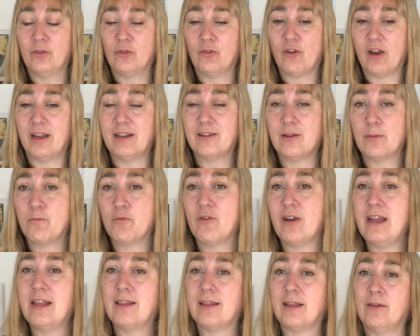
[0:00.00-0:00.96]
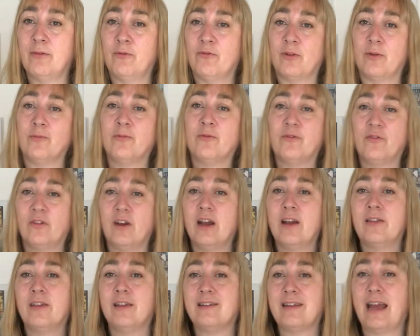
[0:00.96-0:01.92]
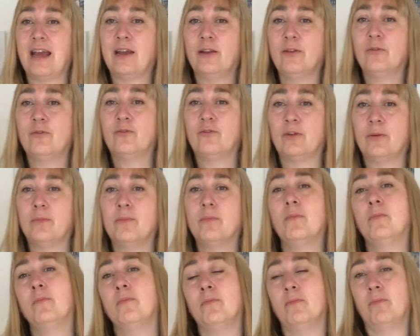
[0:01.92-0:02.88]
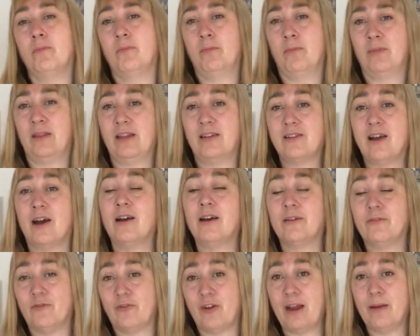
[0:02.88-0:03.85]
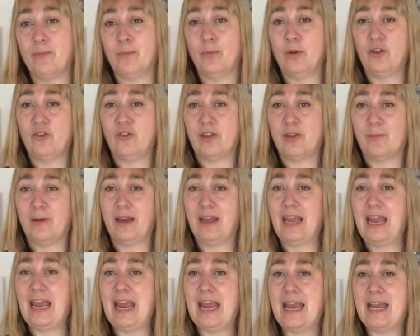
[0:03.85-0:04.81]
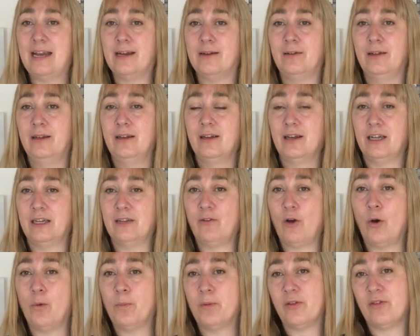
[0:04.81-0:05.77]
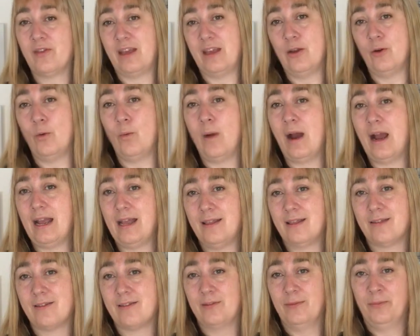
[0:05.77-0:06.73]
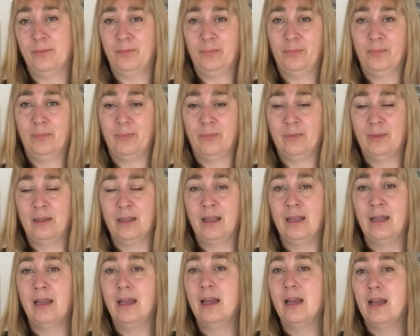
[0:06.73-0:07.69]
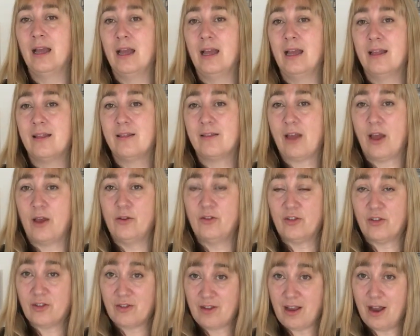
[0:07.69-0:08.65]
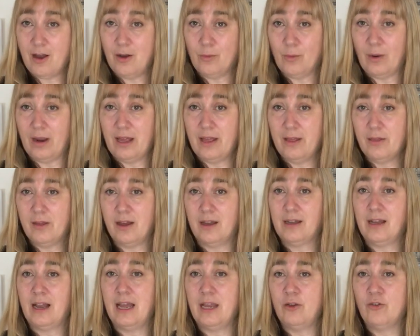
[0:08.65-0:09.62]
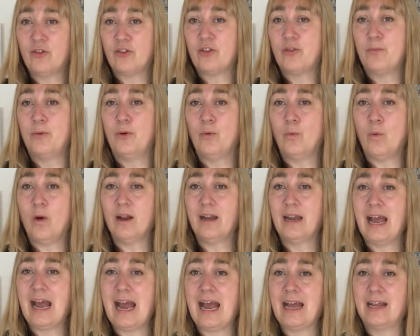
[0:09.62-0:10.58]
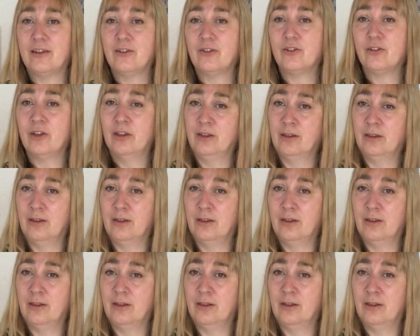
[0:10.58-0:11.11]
trying to breathe from further down, from the diaphragm, which is about here, kind of opposite your waist. So to start with, I'd like you just to put one hand